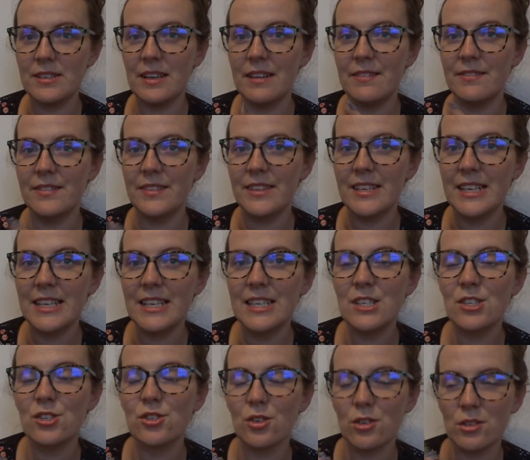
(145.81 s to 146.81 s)
and
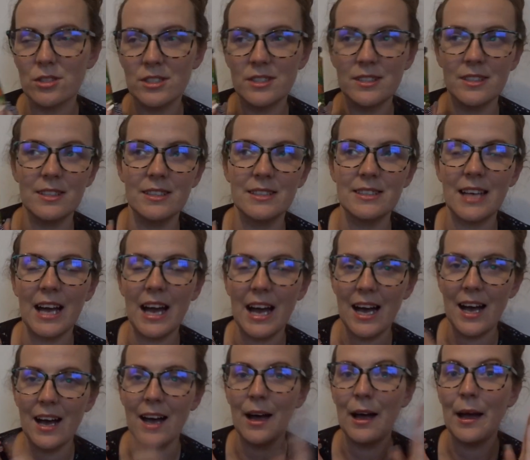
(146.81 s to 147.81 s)
these sauces
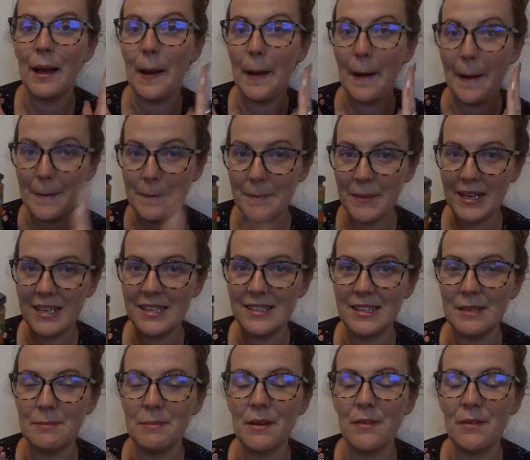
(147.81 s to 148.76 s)
are amazing.